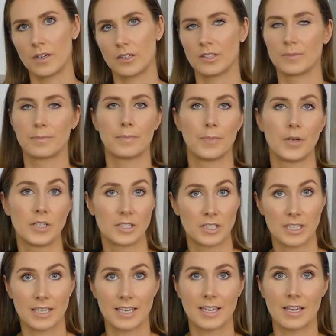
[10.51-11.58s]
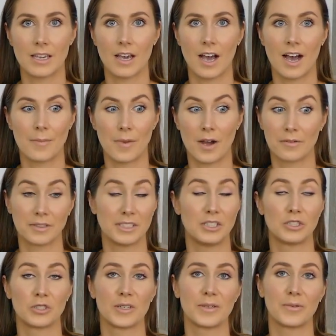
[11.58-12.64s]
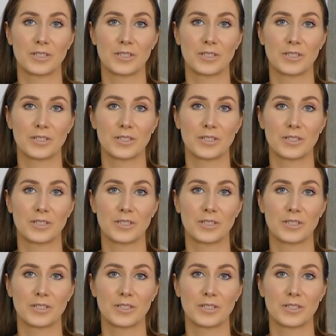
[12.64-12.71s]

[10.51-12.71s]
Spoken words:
because personally I really enjoy